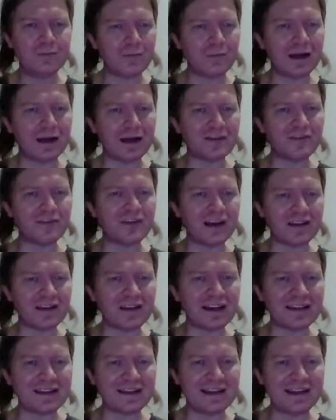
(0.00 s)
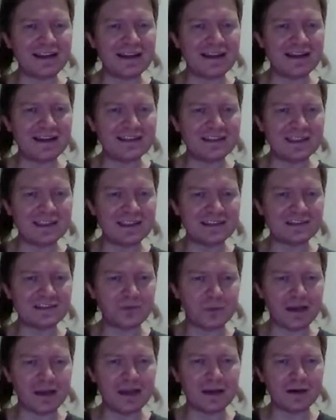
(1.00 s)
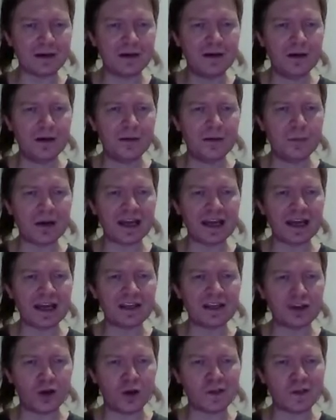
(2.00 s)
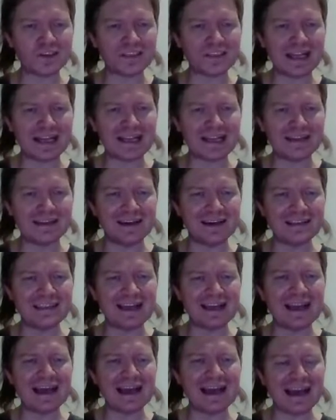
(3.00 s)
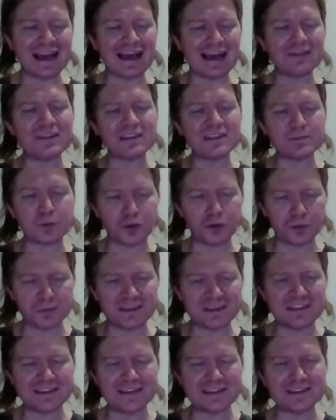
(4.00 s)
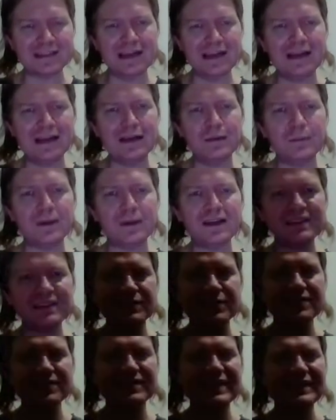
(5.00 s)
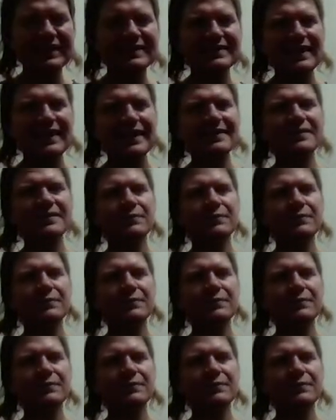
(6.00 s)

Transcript: I do not like that it is this weak, but I acknowledge that it does have its purposes, because there's things like the